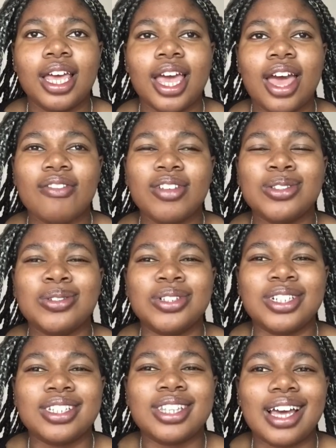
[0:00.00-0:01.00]
having to
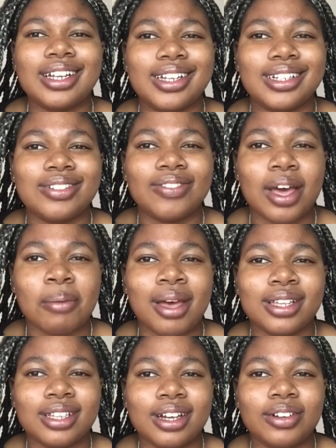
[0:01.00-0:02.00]
just identify
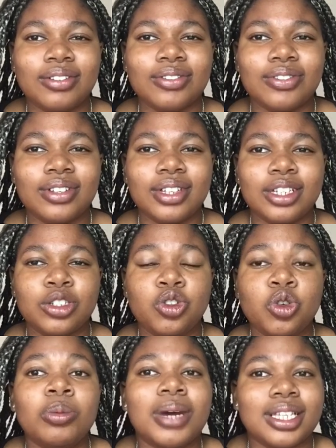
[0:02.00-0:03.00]
myself
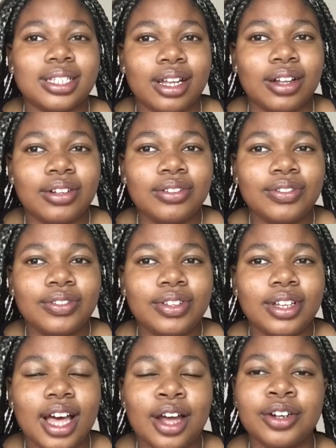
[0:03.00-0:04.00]
to myself.
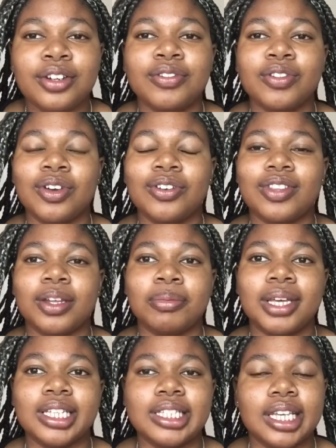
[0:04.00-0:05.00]
I don't even know if that
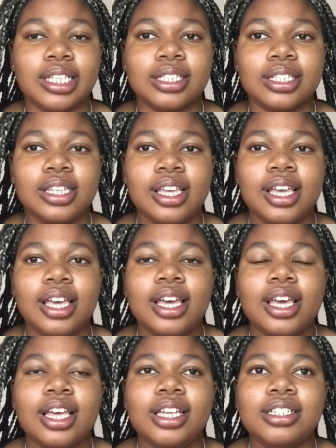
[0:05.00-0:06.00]
makes sense.
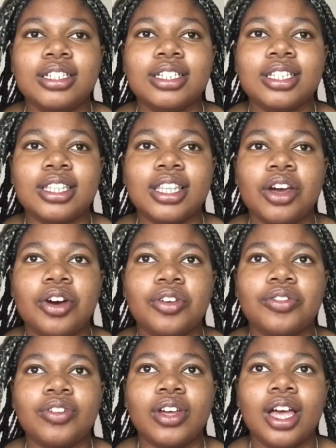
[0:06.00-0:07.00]
It's just the thing
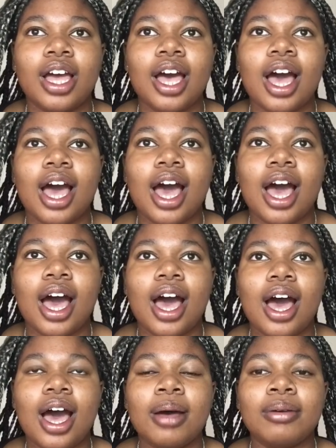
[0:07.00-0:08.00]
of,
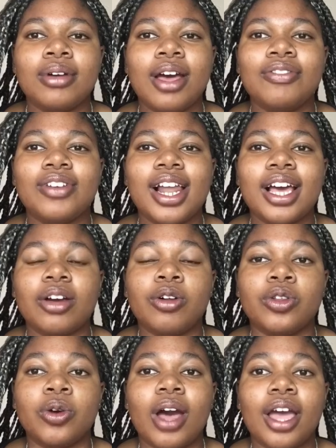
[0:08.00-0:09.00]
I feel like
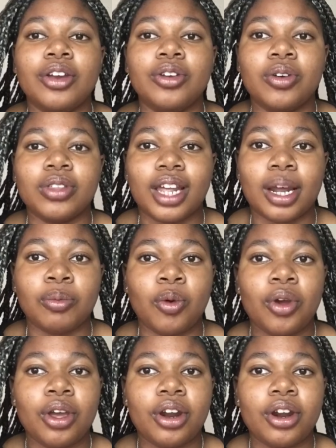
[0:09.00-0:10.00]
although I know that I'm
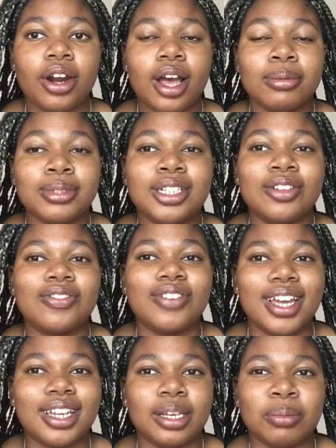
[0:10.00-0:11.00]
queer, I'm still
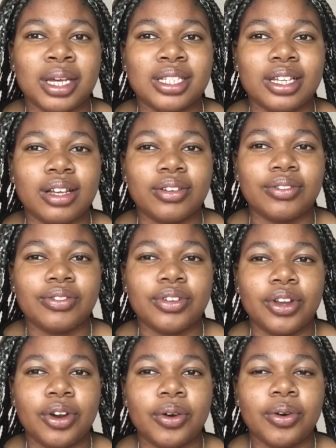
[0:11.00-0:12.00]
finding myself,
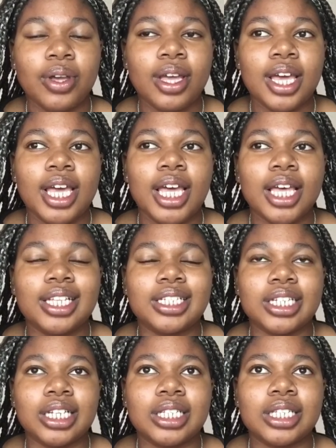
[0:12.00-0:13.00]
you know?
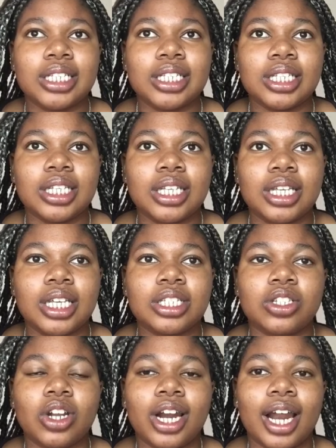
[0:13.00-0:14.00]
It's
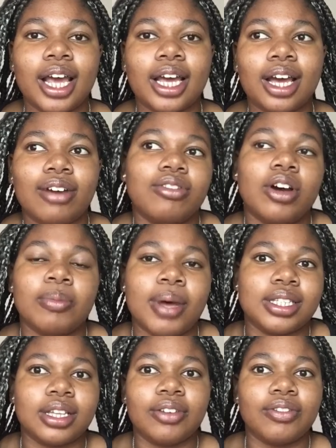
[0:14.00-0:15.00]
not like I found
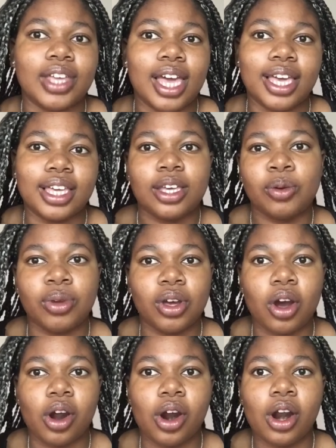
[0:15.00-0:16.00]
myself, here we
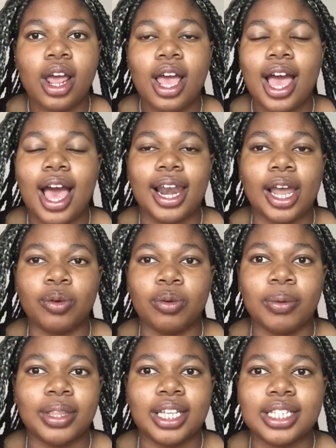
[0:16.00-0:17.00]
are, I like
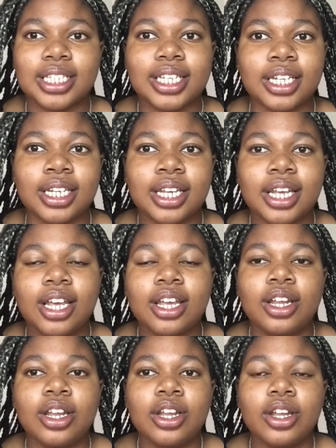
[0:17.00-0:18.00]
women, that's it.
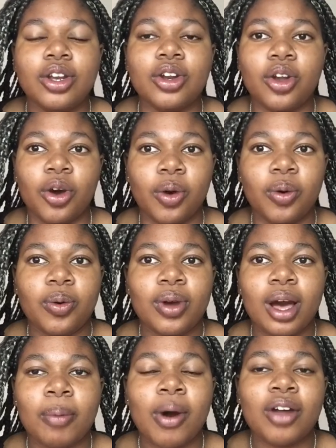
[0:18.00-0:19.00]
No,
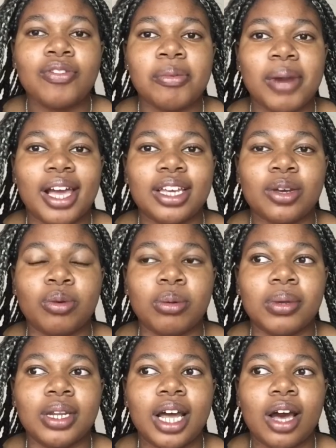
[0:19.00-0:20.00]
apart from liking
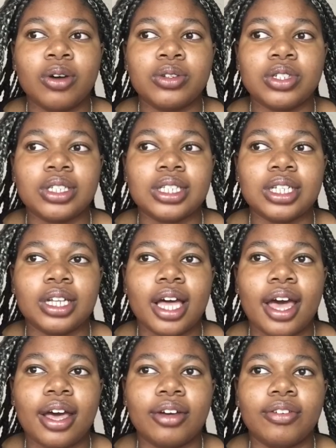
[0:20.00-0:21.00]
women, I also still
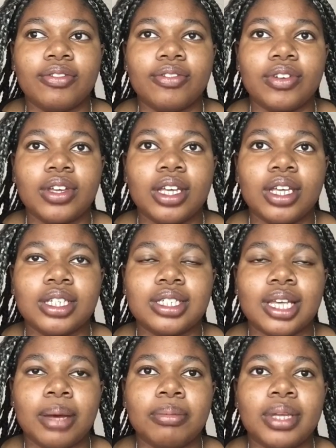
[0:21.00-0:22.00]
have
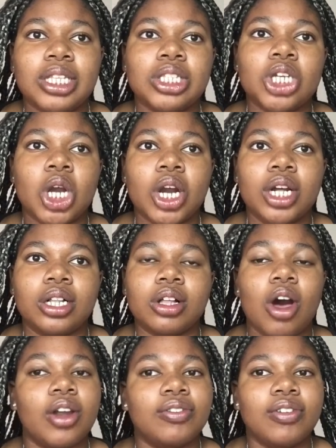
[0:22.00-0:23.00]
some internal
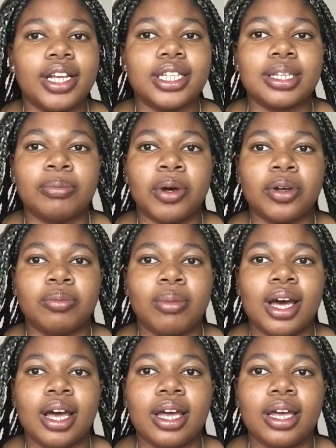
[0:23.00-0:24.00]
conflicts about
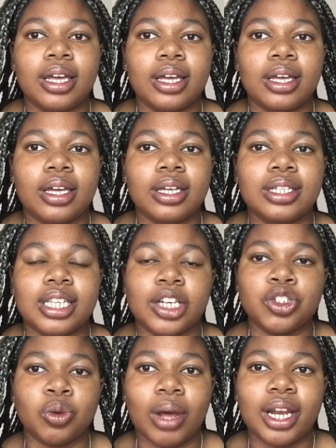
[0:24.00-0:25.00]
my
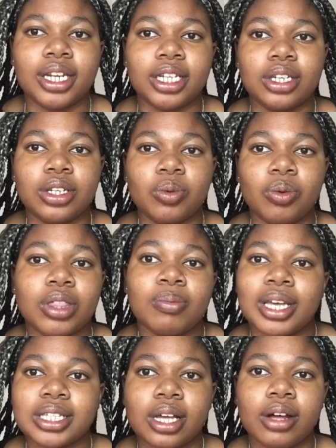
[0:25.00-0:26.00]
sexuality with
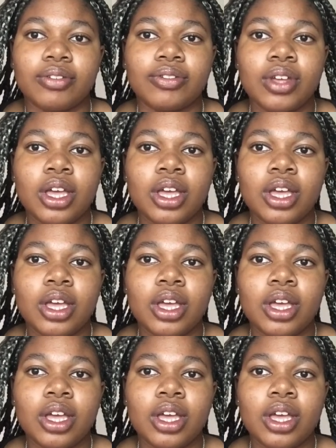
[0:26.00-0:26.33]
myself,